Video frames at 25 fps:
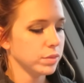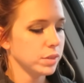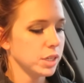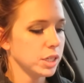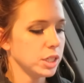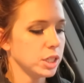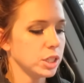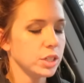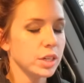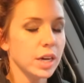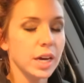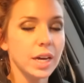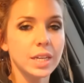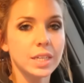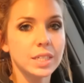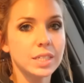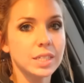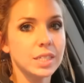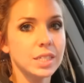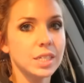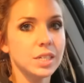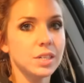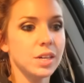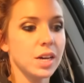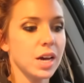It's great to
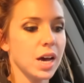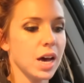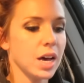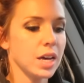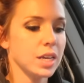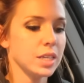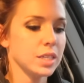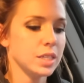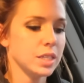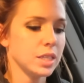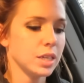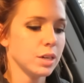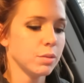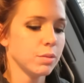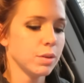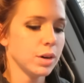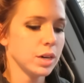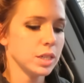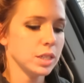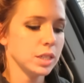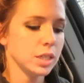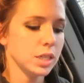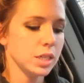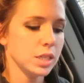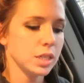see you guys that
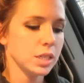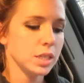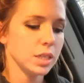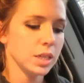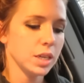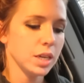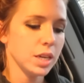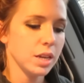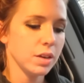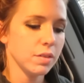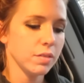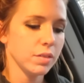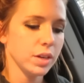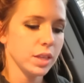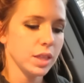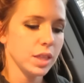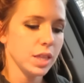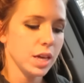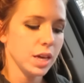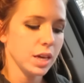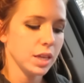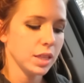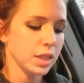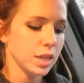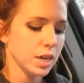watch us and
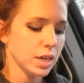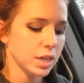everything.